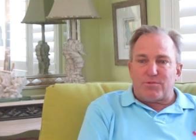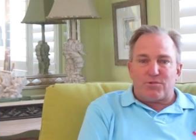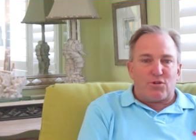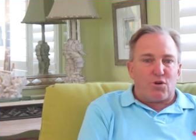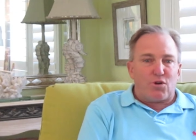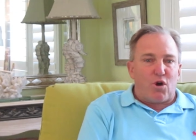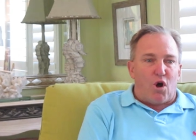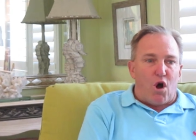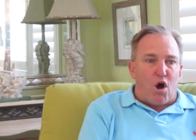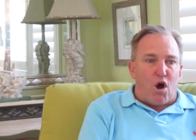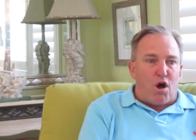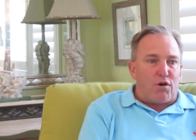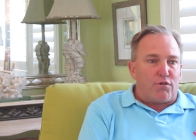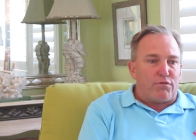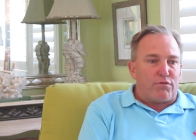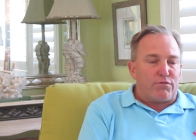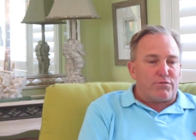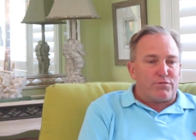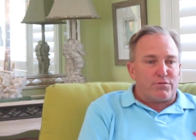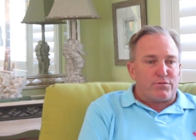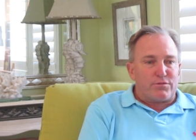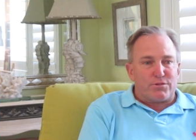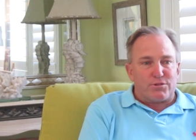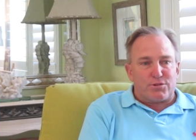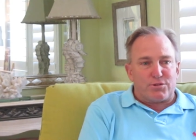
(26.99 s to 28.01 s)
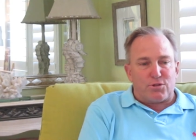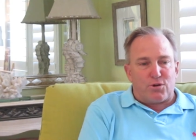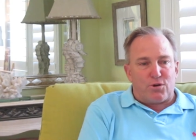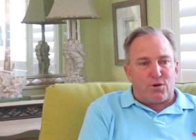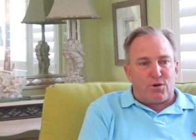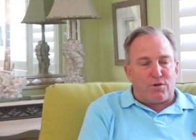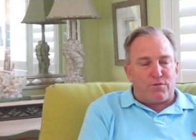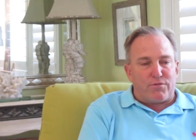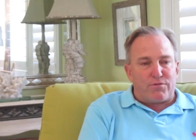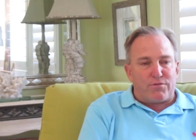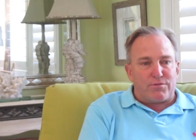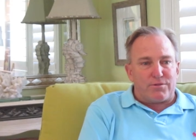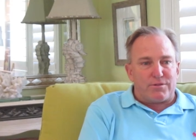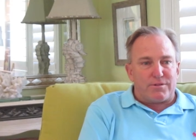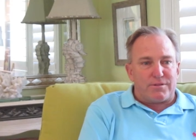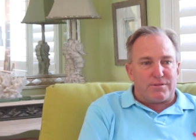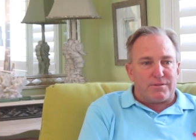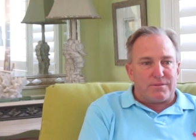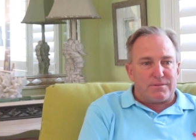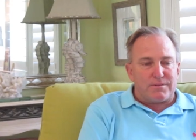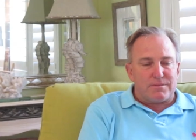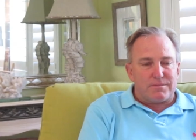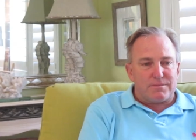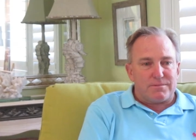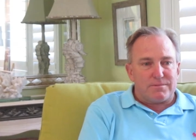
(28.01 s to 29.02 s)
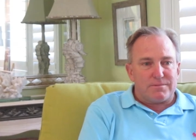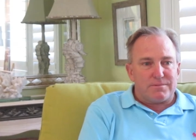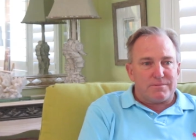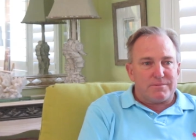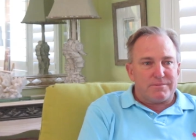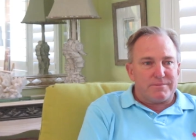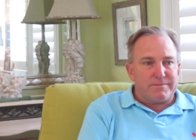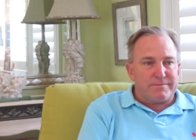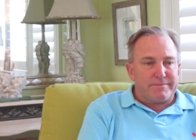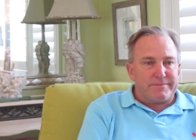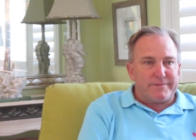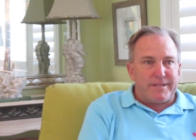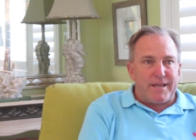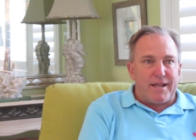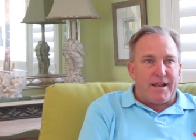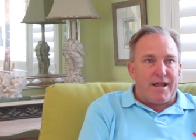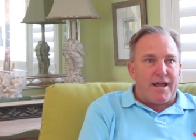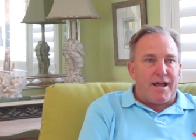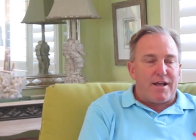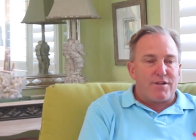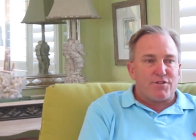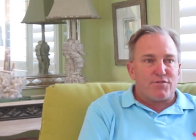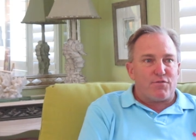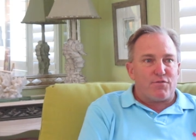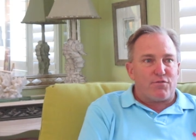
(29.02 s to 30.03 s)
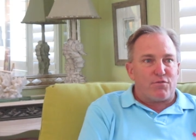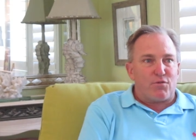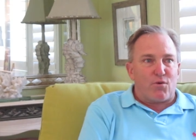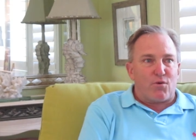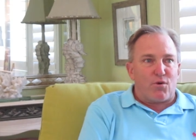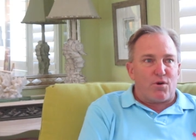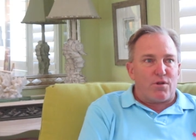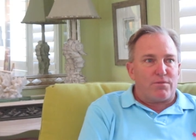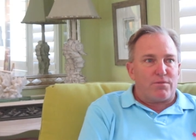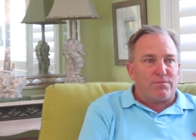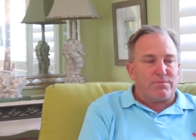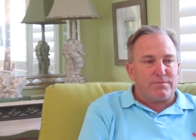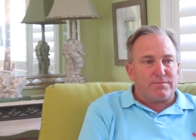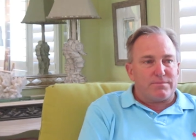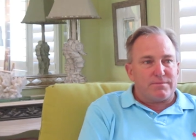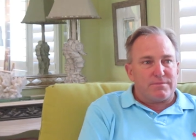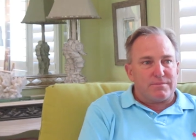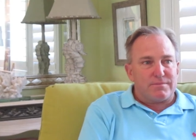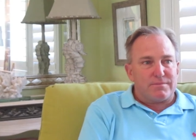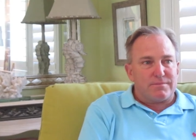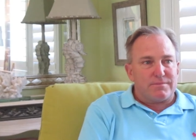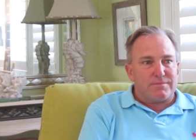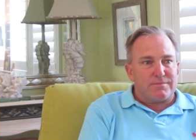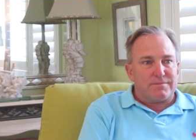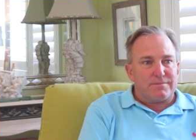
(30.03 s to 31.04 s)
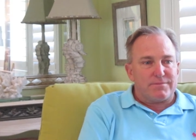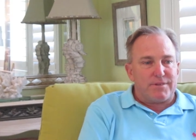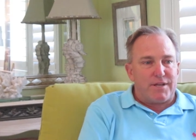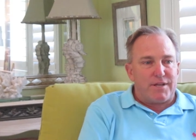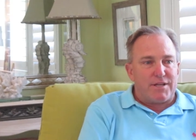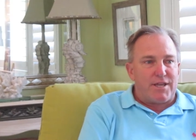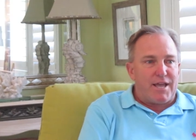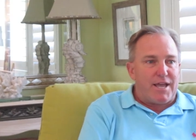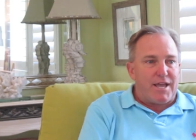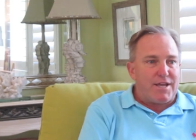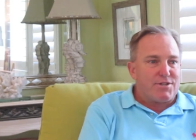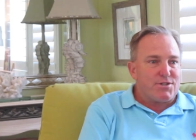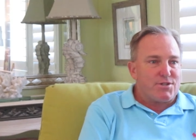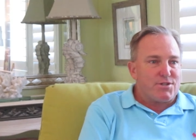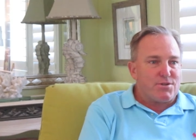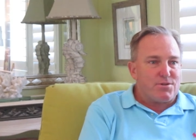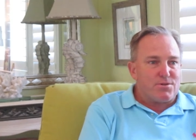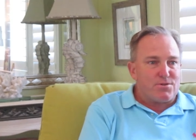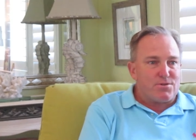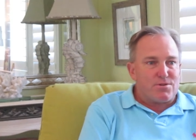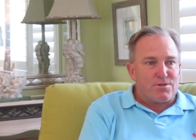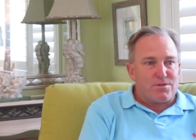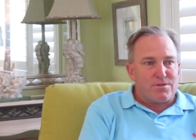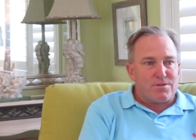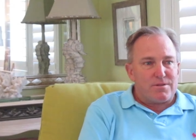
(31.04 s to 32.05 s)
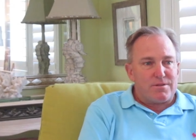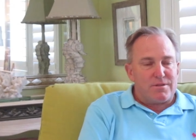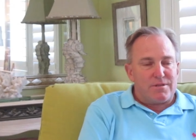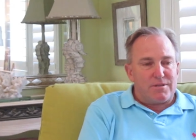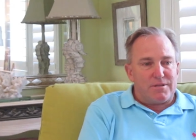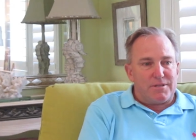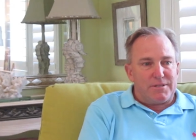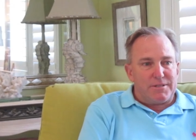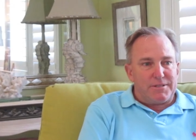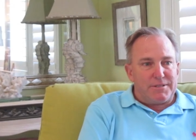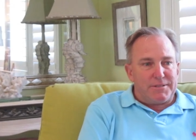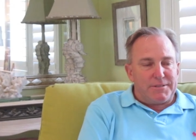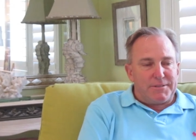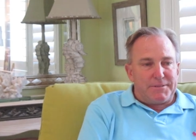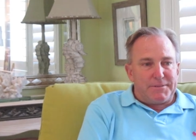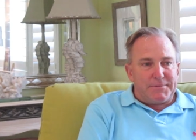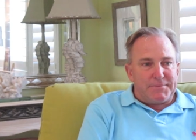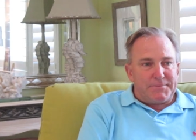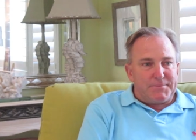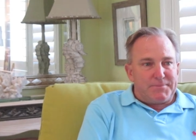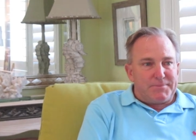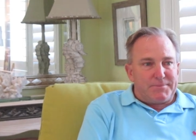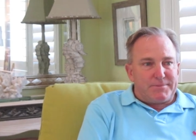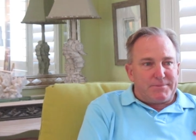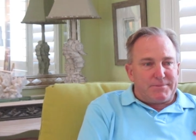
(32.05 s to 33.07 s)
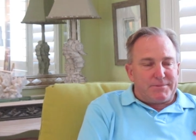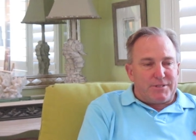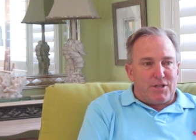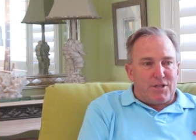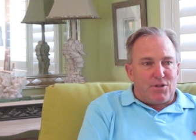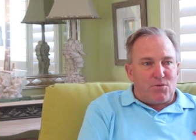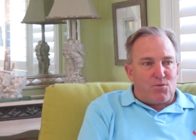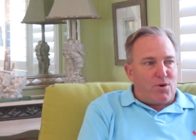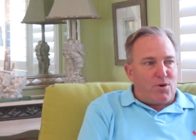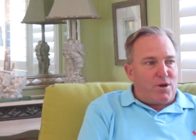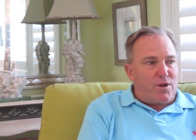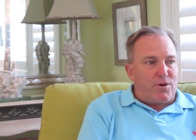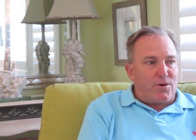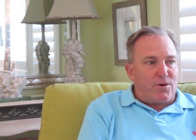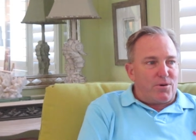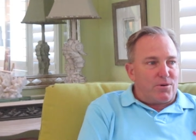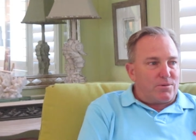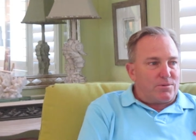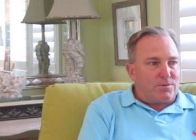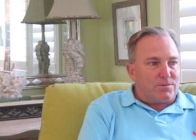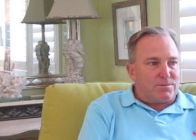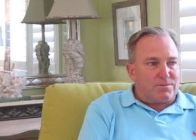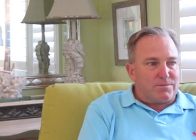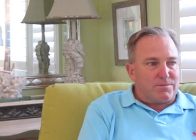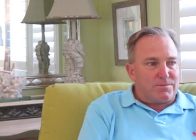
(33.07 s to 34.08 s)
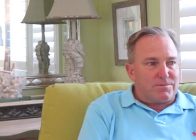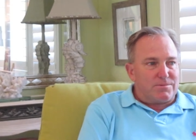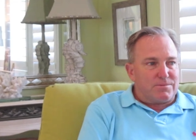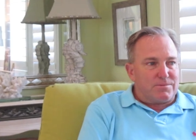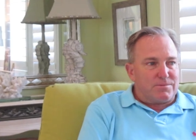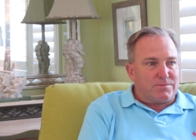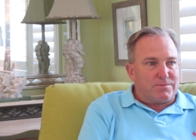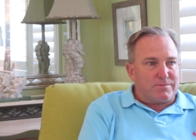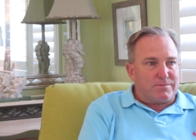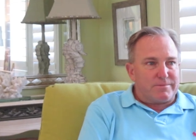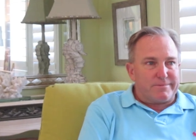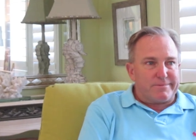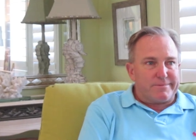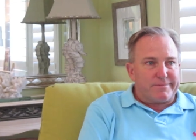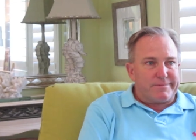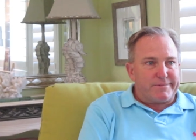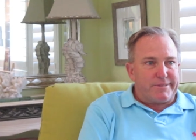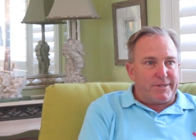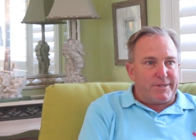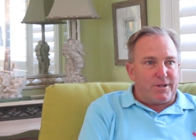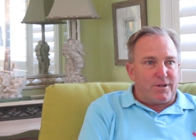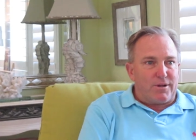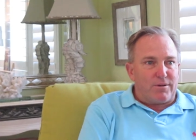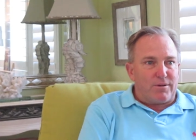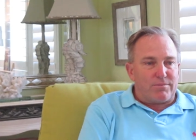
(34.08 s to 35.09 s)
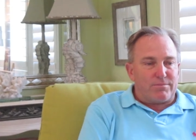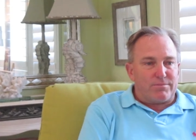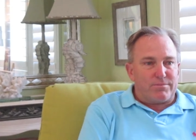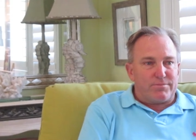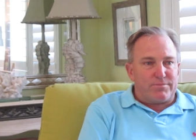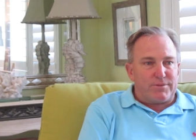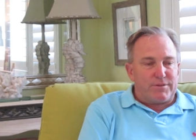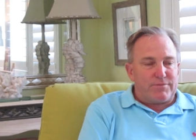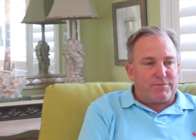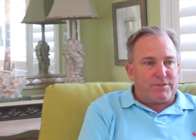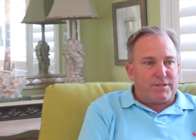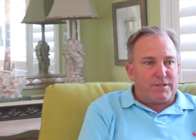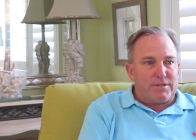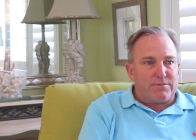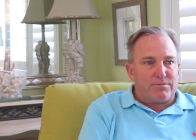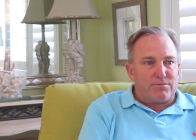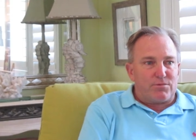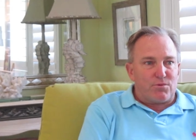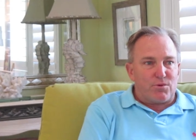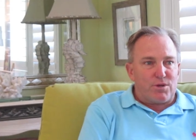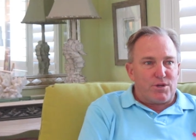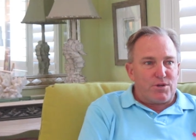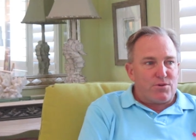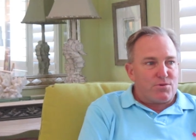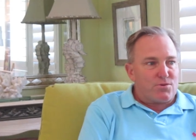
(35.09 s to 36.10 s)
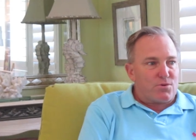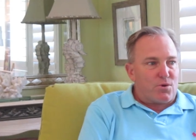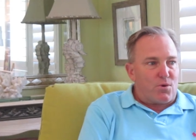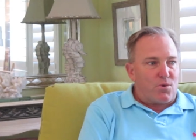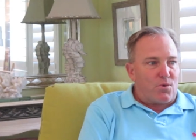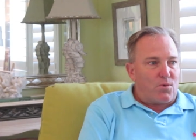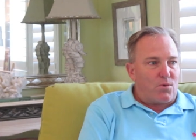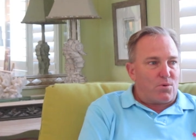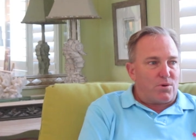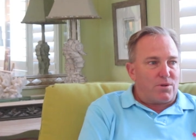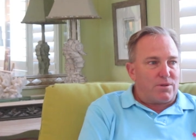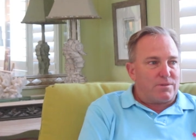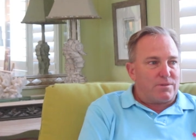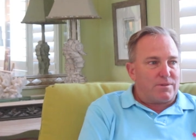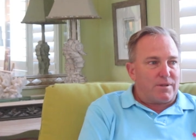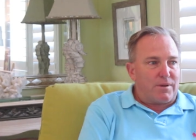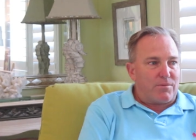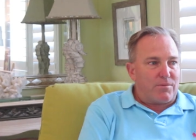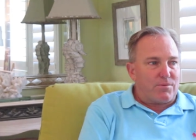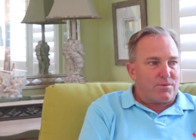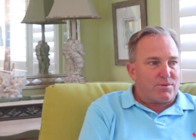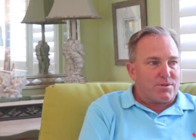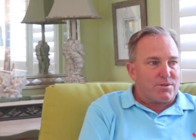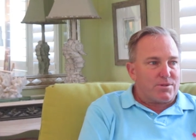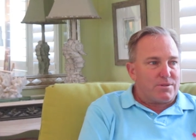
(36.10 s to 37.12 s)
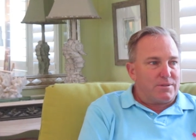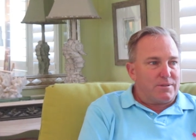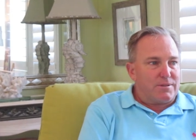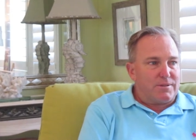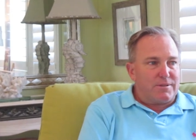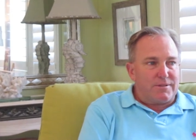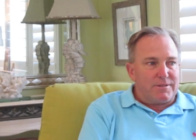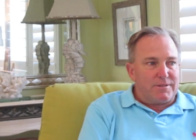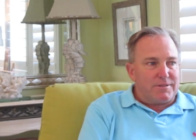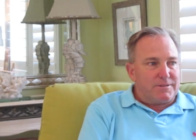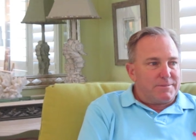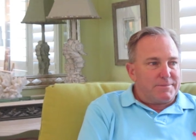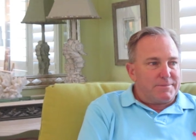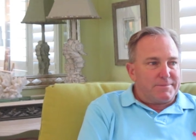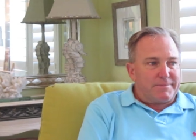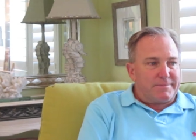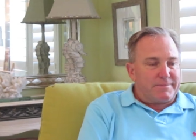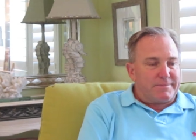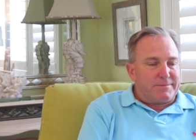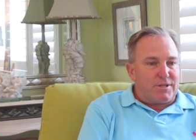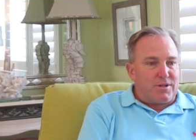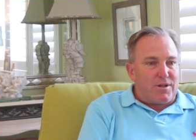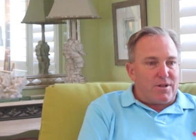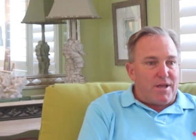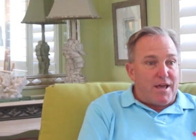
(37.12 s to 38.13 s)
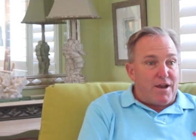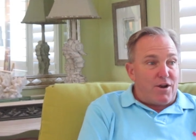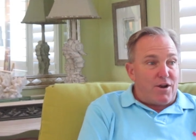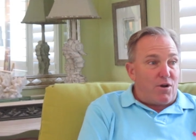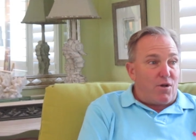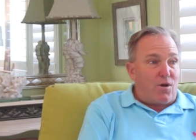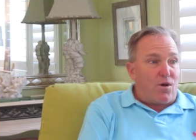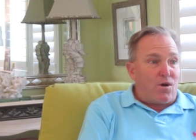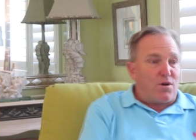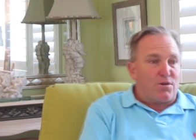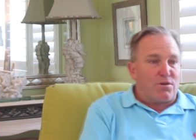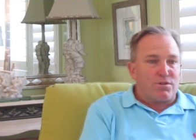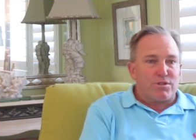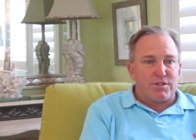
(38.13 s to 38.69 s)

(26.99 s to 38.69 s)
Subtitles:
Golf, surfed, had a house in Florida, vacationed in the winter. 53 years old. I was, had it all.